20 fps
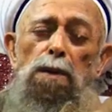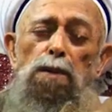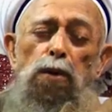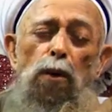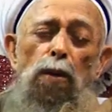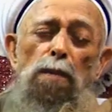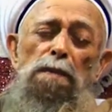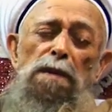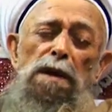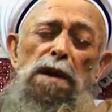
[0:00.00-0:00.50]

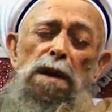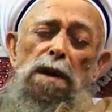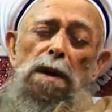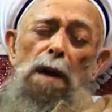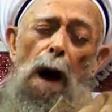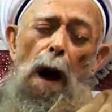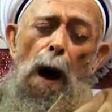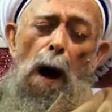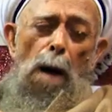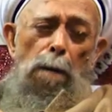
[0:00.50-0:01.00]
to be
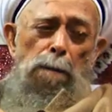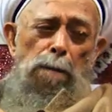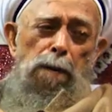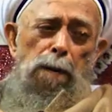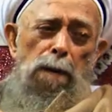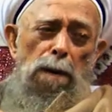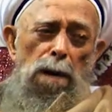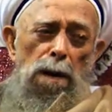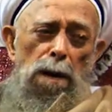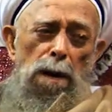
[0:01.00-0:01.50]
up
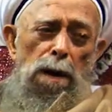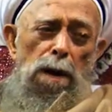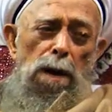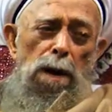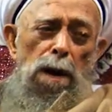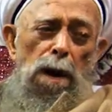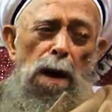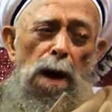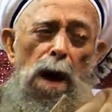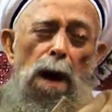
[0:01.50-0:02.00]

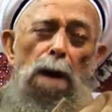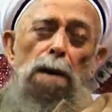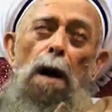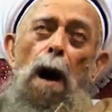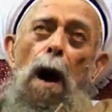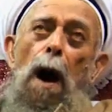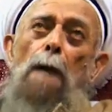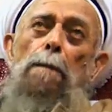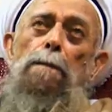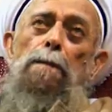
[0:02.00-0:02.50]
and
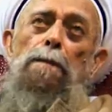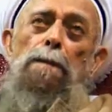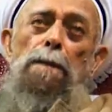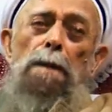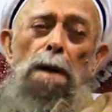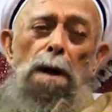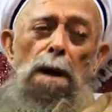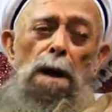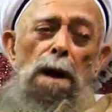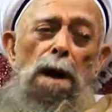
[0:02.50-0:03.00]
up,
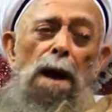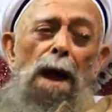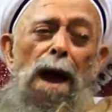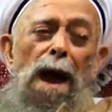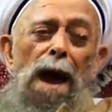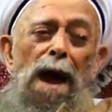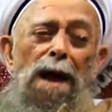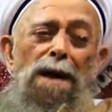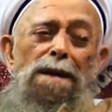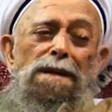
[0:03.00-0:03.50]

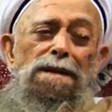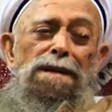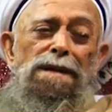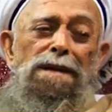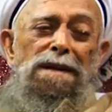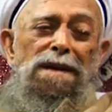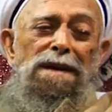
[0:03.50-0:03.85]
and